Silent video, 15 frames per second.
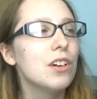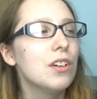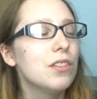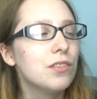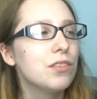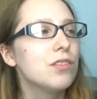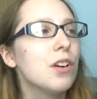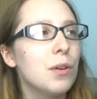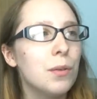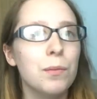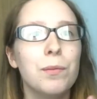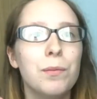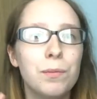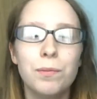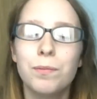
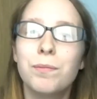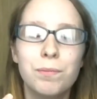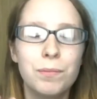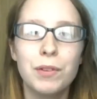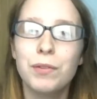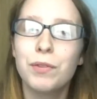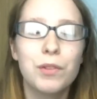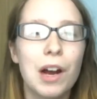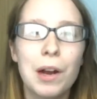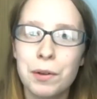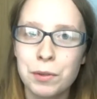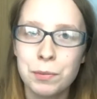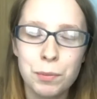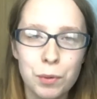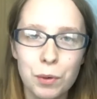from before I
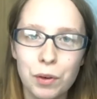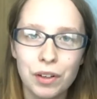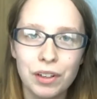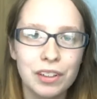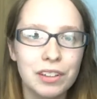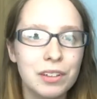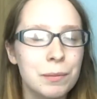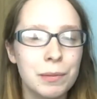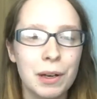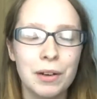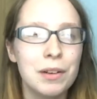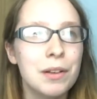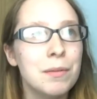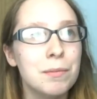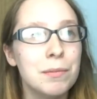was born about
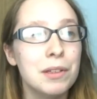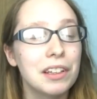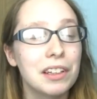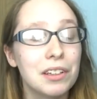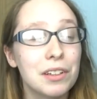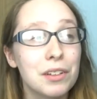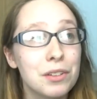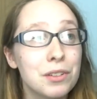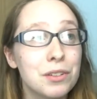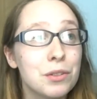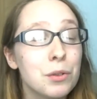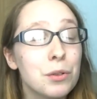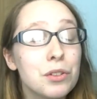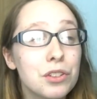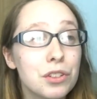him being like a
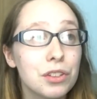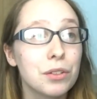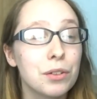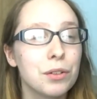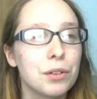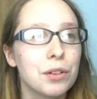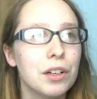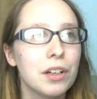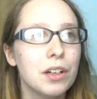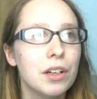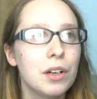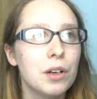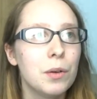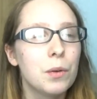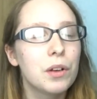soldier or
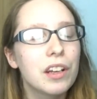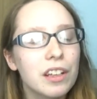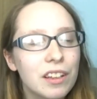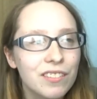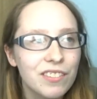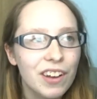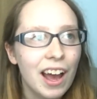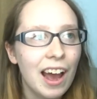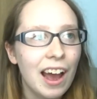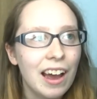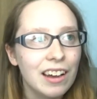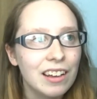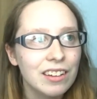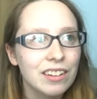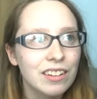working in a
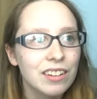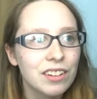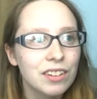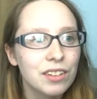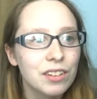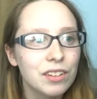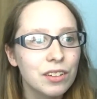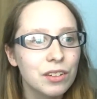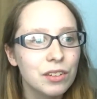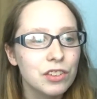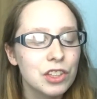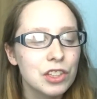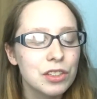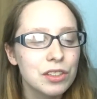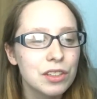van or
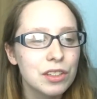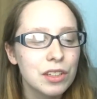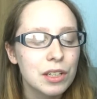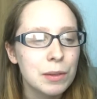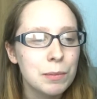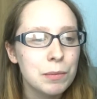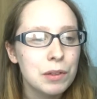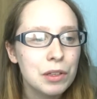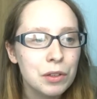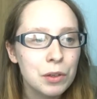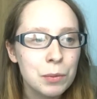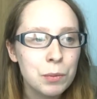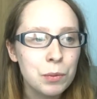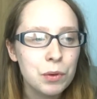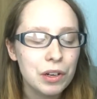just being a
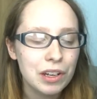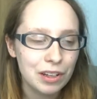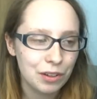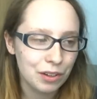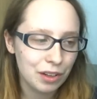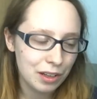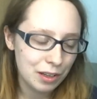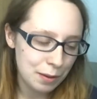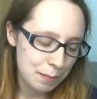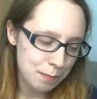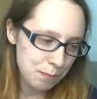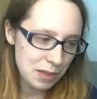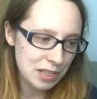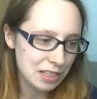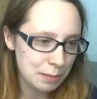little boy or
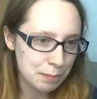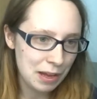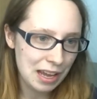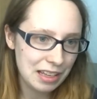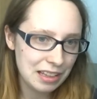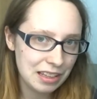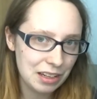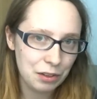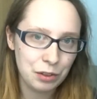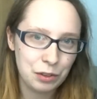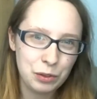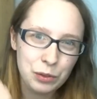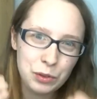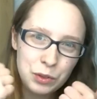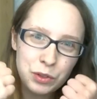meeting men that are
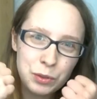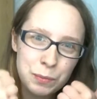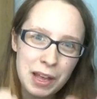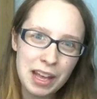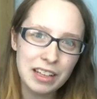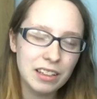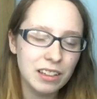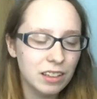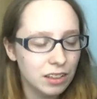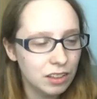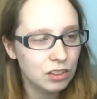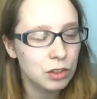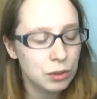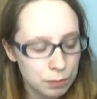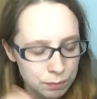good men.
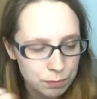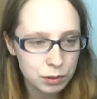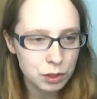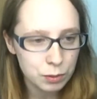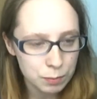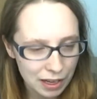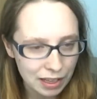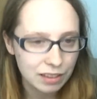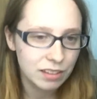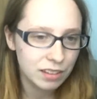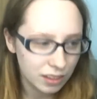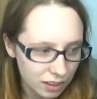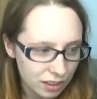Good men.